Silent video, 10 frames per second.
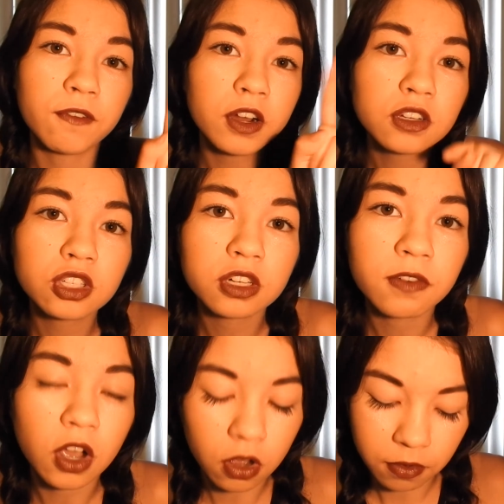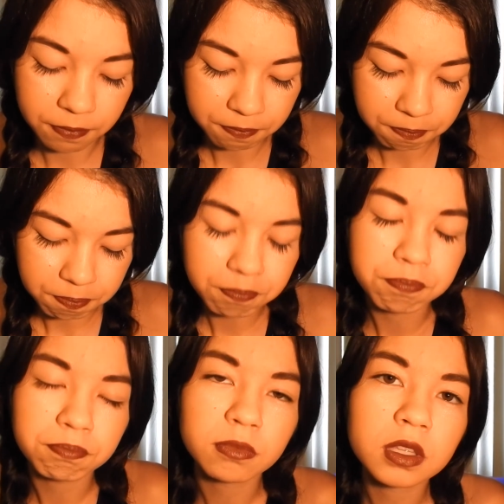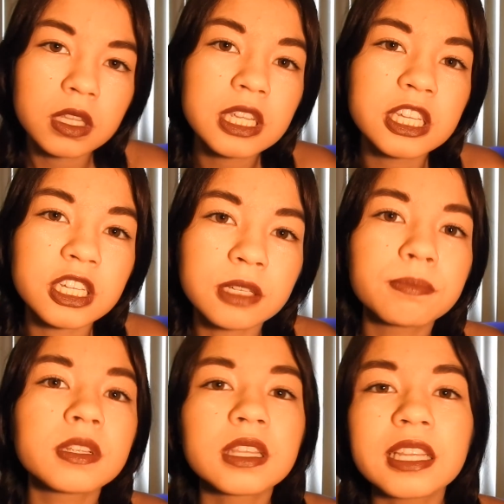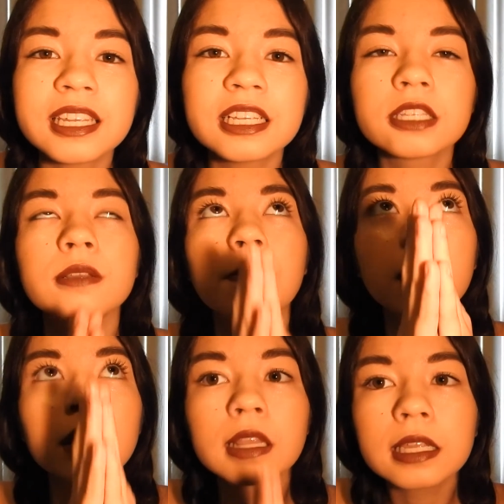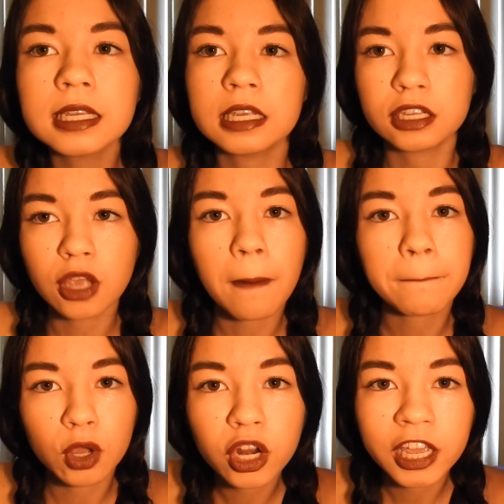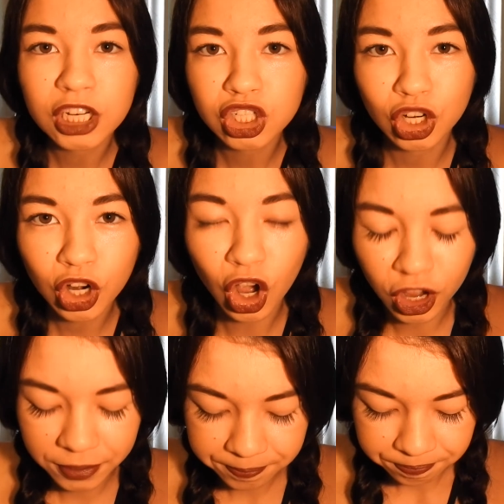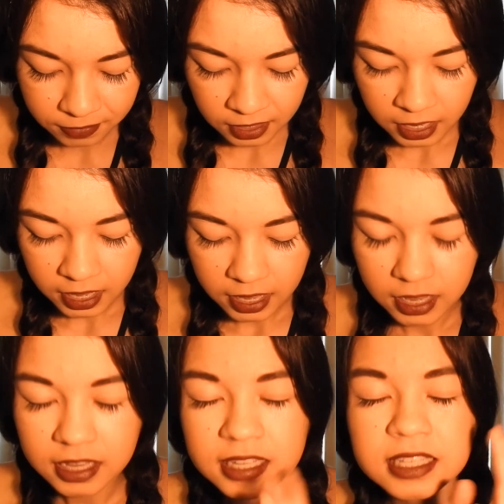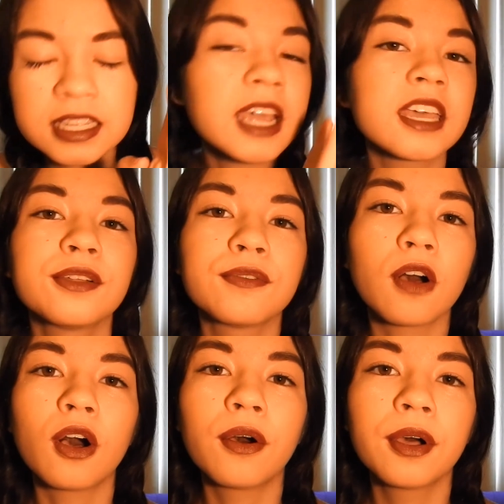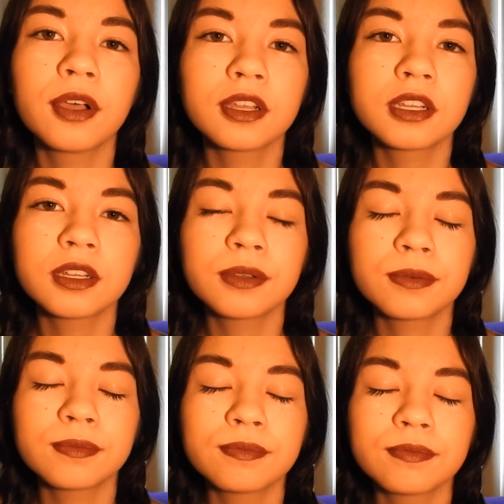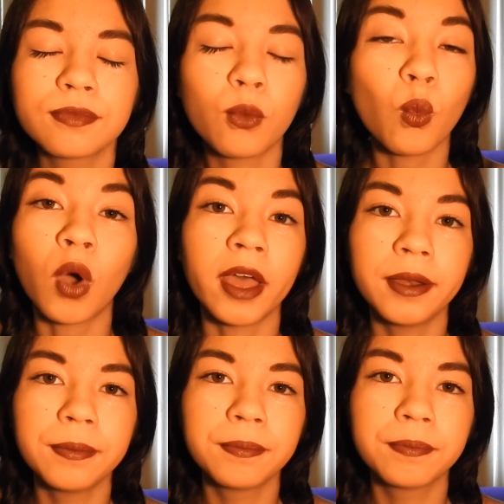First of all, please, please, please put a shirt on. Second of all, what?